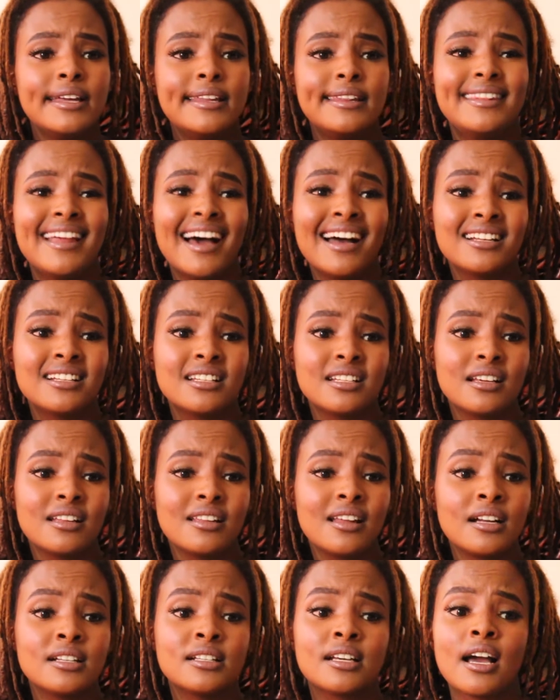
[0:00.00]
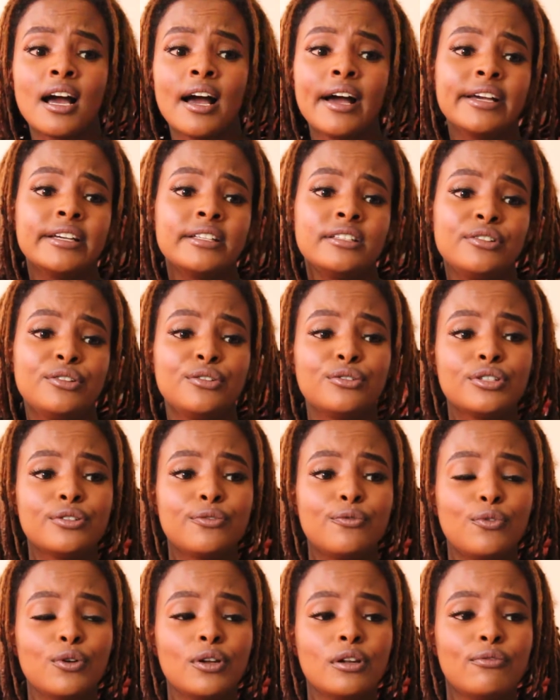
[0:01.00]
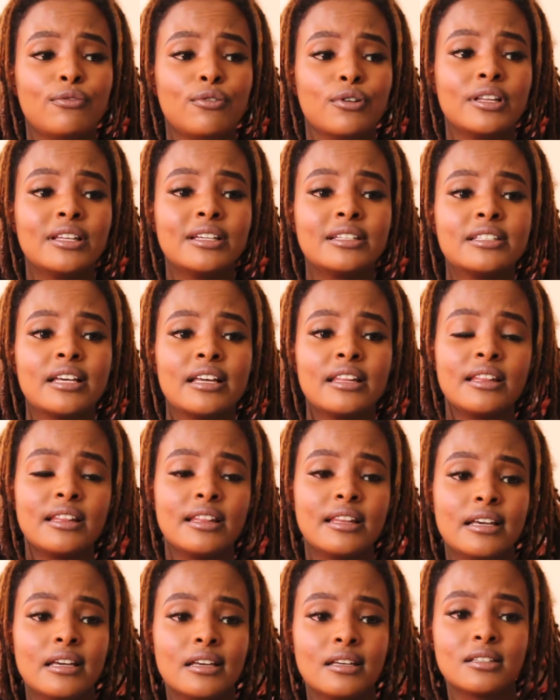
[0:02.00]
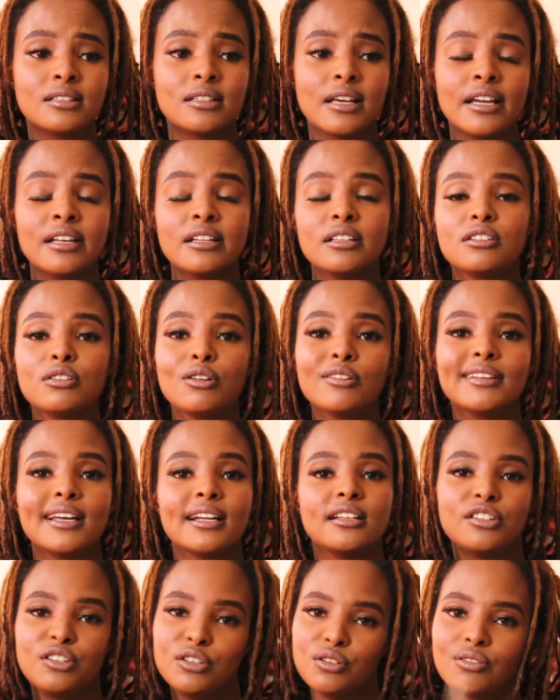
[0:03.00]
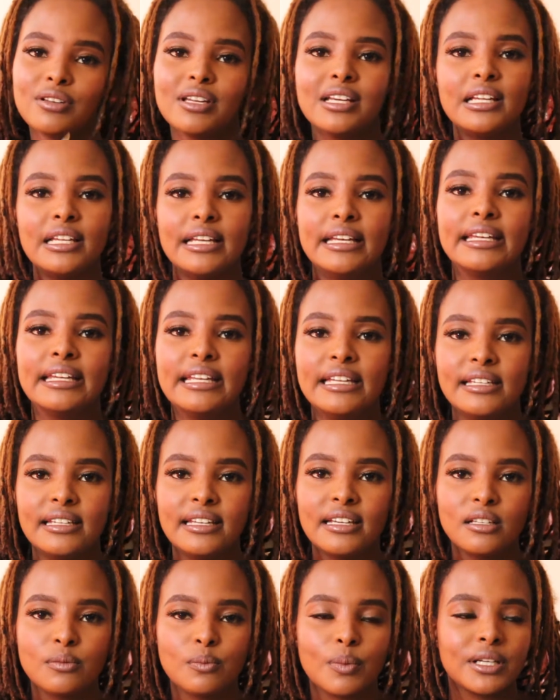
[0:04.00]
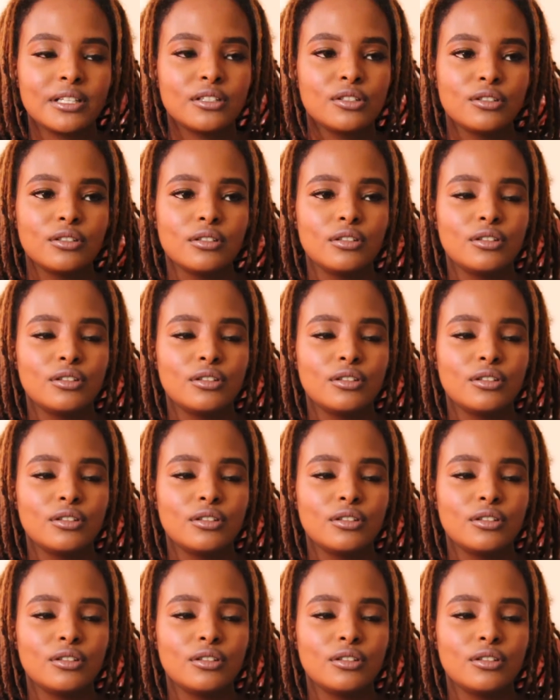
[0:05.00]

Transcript: That car is useful for this and this, and it's not that you really need it, but